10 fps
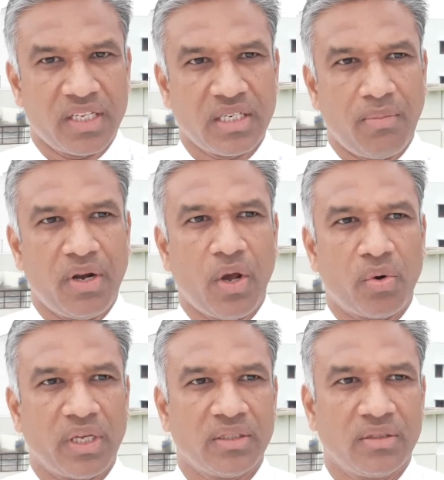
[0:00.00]
Reasonable
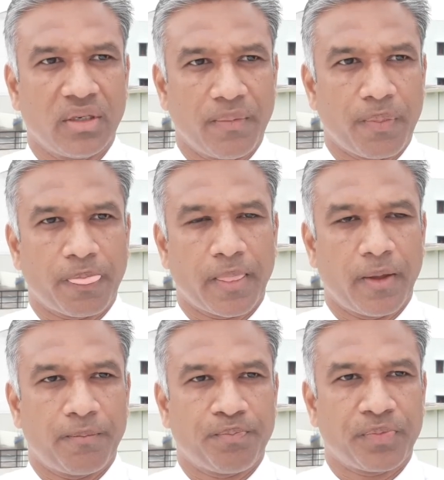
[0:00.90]
doubt is,
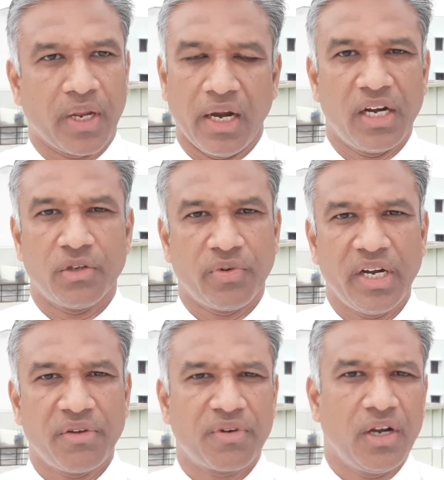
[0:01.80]
and it is
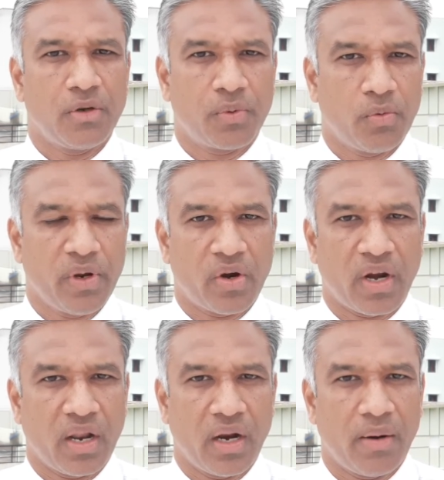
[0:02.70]
very difficult to prove
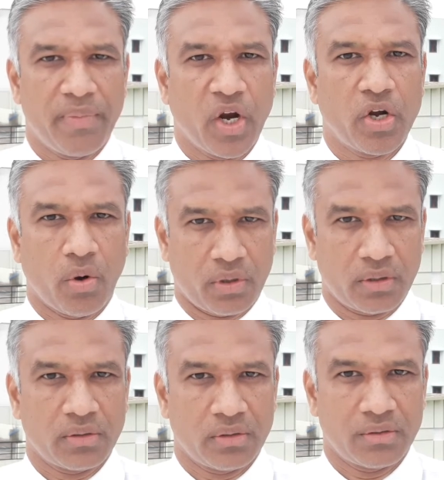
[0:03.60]
beyond doubt.
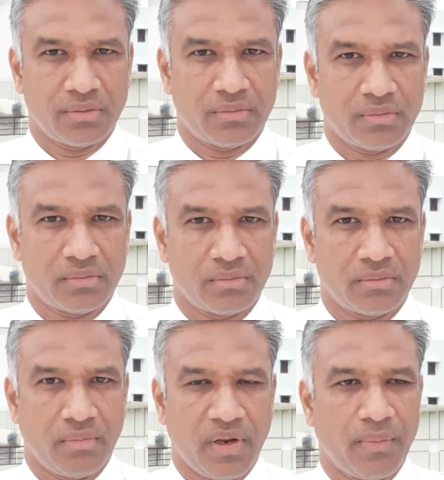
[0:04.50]

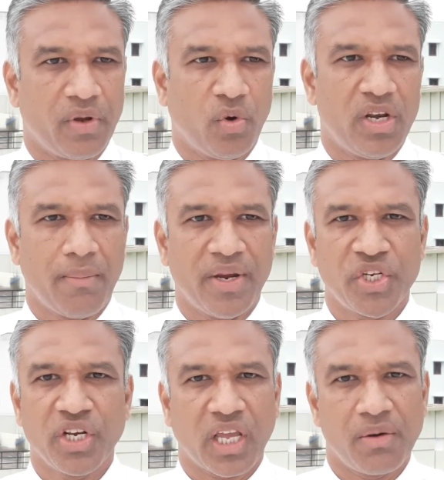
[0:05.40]
Only a
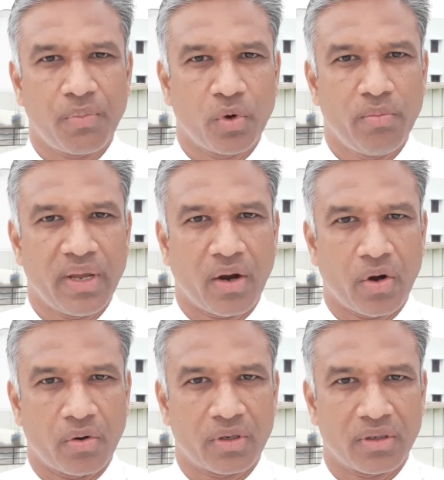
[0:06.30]
machine can prove
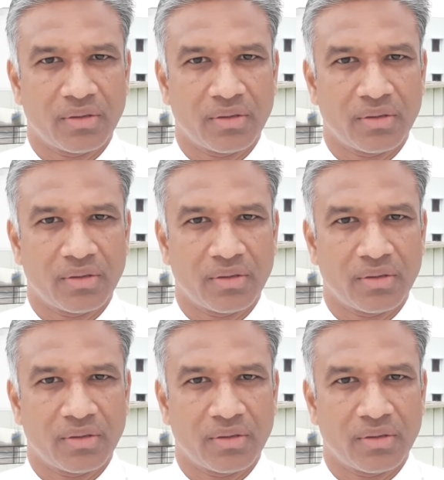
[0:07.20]
beyond doubt.